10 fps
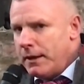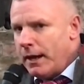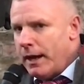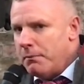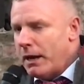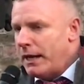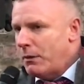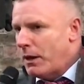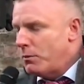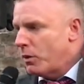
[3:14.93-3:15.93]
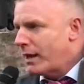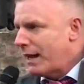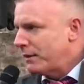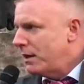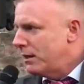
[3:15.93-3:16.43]
Uh, anyway, we're
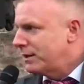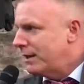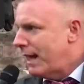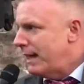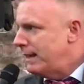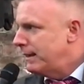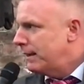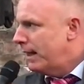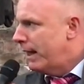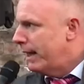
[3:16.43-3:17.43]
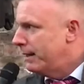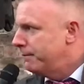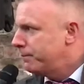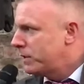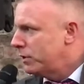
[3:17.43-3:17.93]
gathered here today uh,
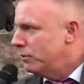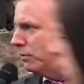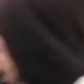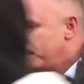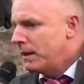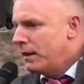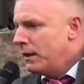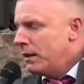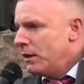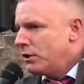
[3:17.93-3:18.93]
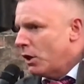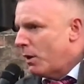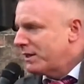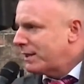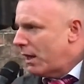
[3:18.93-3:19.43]
to show
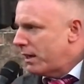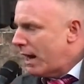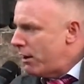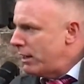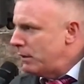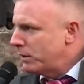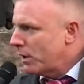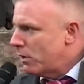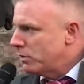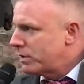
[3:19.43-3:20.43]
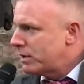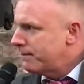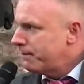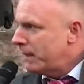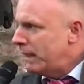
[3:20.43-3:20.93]
our solidarity with those
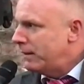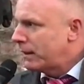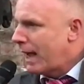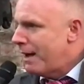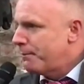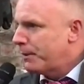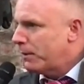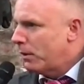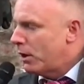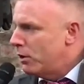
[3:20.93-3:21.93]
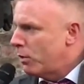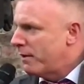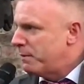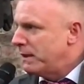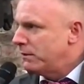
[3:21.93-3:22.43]
in the camp or who
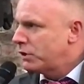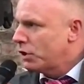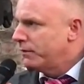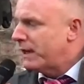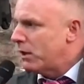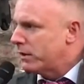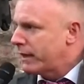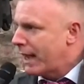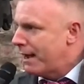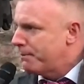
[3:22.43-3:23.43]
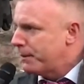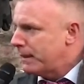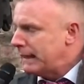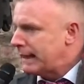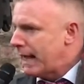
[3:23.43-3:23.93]
have been shoved out of the camp
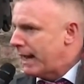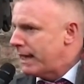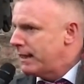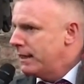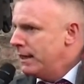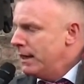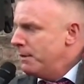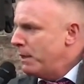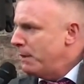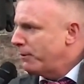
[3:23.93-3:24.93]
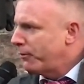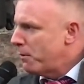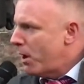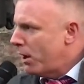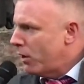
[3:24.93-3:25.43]
in Calais. People
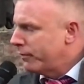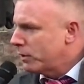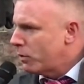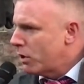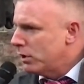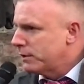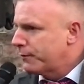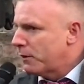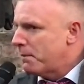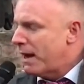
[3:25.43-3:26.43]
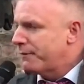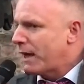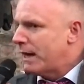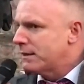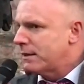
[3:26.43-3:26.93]
from all over the world, from
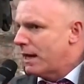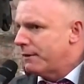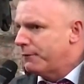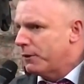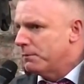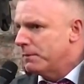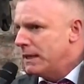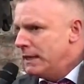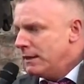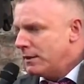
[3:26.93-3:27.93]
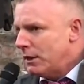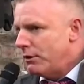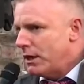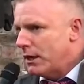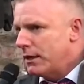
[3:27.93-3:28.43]
Afghanistan, from
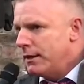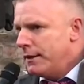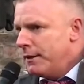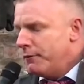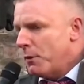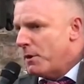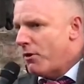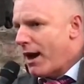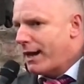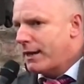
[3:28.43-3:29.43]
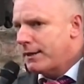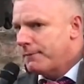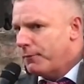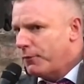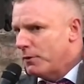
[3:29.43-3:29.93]
Syria, from Iraq,
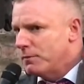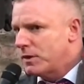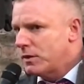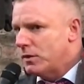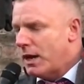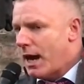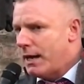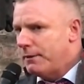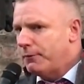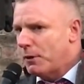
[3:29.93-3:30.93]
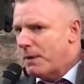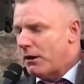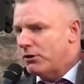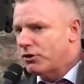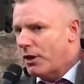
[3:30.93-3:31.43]
from Sudan, from
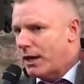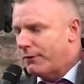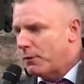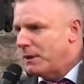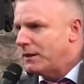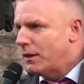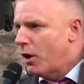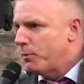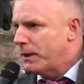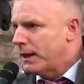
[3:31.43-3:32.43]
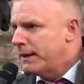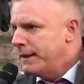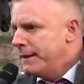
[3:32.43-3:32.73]
Eritrea, from Ethiopia.